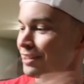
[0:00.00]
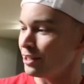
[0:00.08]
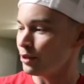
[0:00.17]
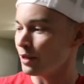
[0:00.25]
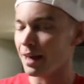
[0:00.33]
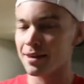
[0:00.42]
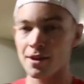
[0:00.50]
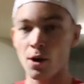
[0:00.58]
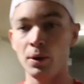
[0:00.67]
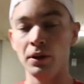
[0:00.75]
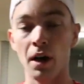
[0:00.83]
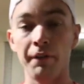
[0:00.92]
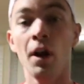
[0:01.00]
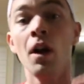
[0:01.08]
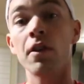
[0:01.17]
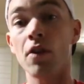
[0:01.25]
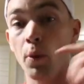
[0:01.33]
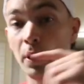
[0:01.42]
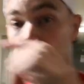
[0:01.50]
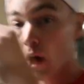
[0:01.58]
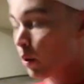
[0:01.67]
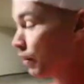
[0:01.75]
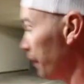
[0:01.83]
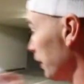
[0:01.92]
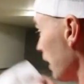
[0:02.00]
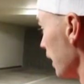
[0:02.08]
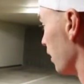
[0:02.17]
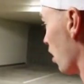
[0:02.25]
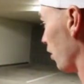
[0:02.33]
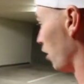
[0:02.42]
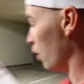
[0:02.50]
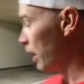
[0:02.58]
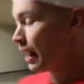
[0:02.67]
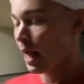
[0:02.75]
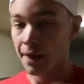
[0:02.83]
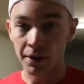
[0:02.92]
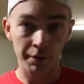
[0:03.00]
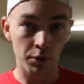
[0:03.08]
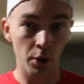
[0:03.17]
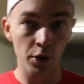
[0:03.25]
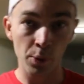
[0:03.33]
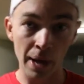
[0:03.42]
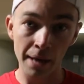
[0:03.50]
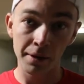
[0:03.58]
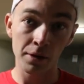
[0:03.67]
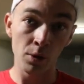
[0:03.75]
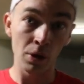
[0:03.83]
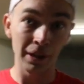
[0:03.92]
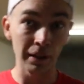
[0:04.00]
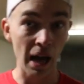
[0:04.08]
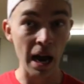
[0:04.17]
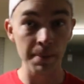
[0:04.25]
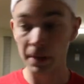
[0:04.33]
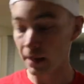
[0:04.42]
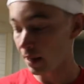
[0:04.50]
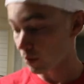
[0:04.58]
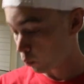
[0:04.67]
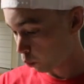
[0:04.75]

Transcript: that you guys know and love. So we lowered the Gallardo, and then of course we had to do an alignment as